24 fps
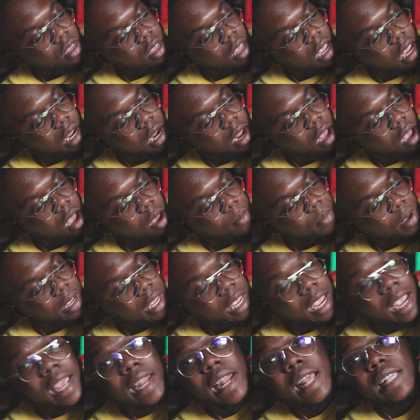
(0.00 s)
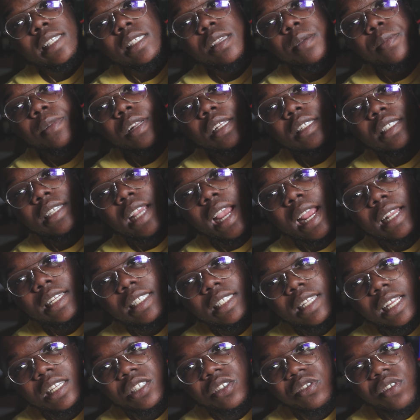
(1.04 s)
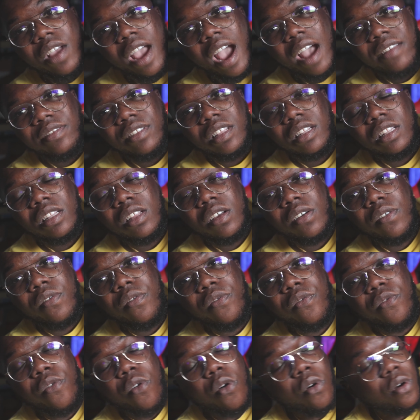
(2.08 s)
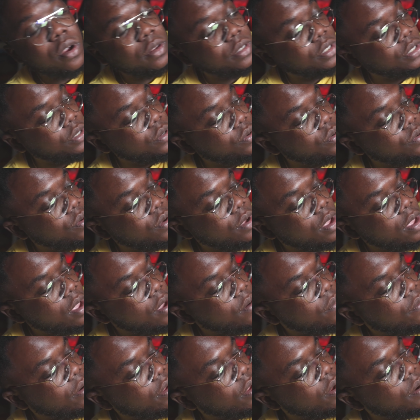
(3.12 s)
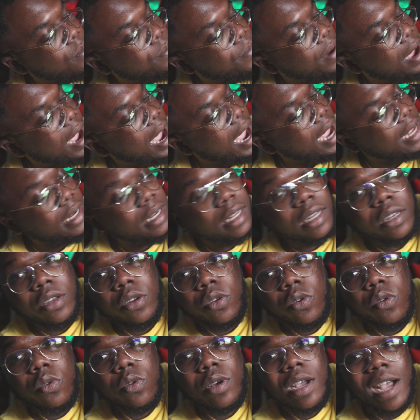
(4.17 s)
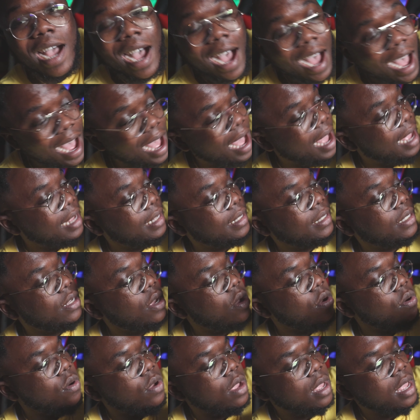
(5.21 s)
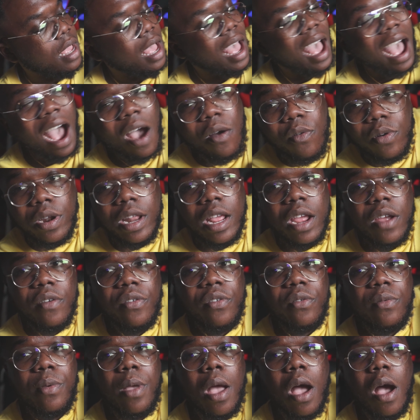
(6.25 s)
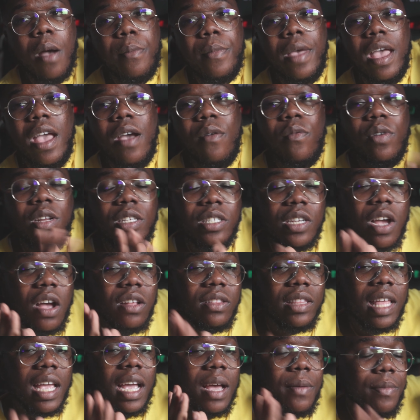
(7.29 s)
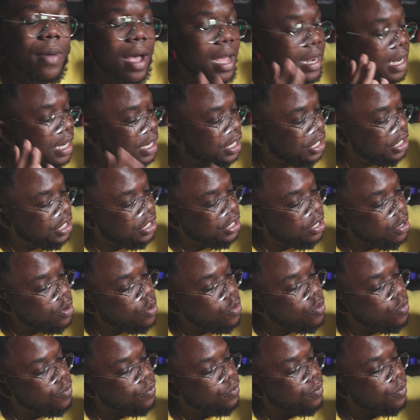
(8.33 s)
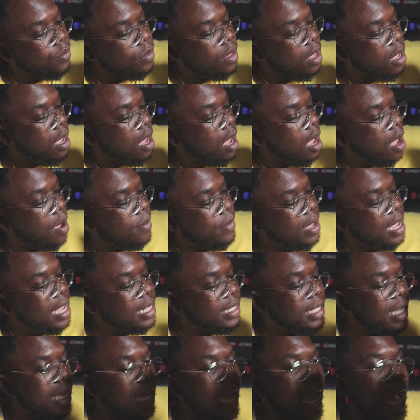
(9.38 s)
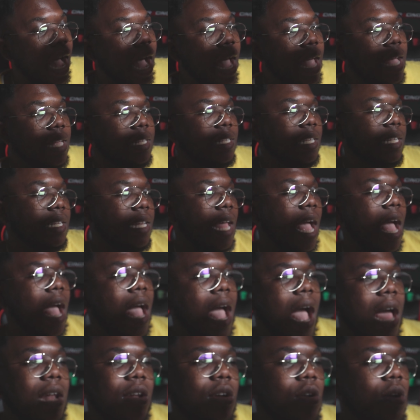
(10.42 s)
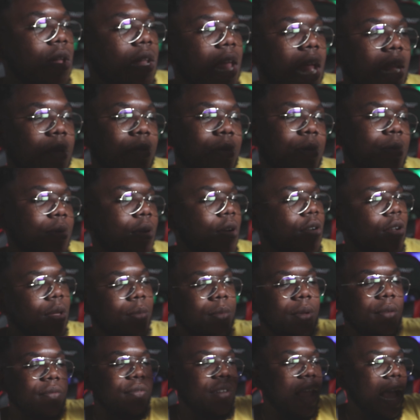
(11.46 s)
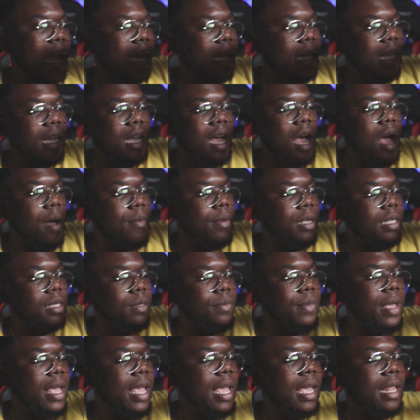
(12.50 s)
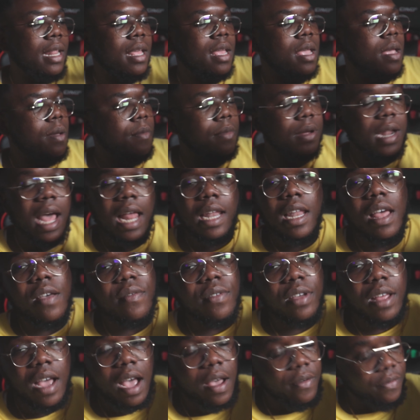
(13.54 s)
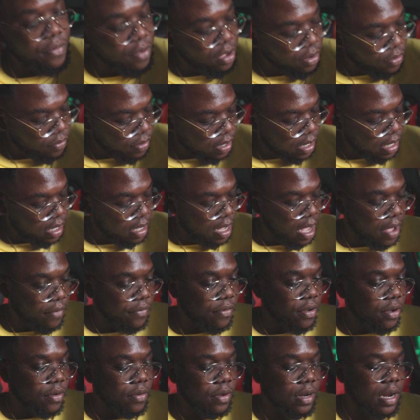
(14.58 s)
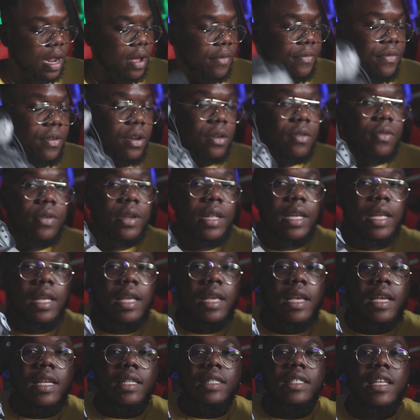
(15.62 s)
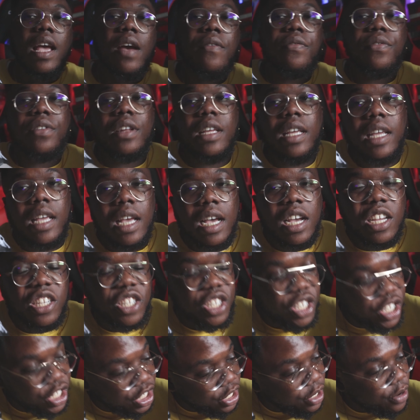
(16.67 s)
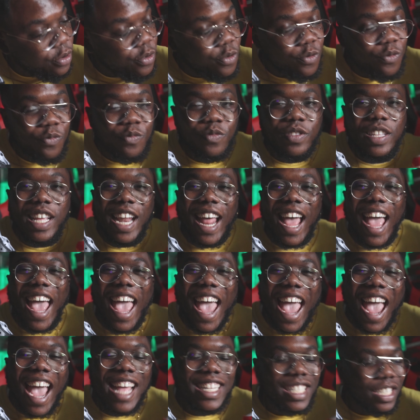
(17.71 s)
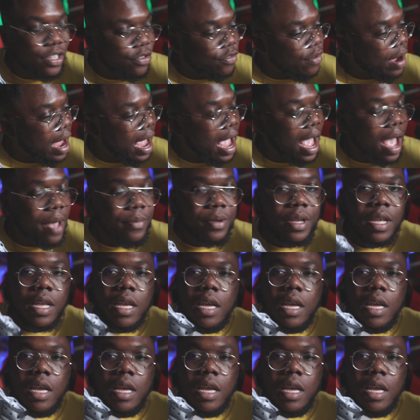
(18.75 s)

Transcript: And um, again, that's some of the changes that you have to look forward to when you're buying the new Kiy. So I want to hear from y'all, man. What y'all think about this shoe? Um, is it hot? Is it not? I know a lot of people gonna give me flack in the comments, man. But I love it. I fuck with it. I fuck with it. I fuck with it. Definitely a shoe that I had to grab.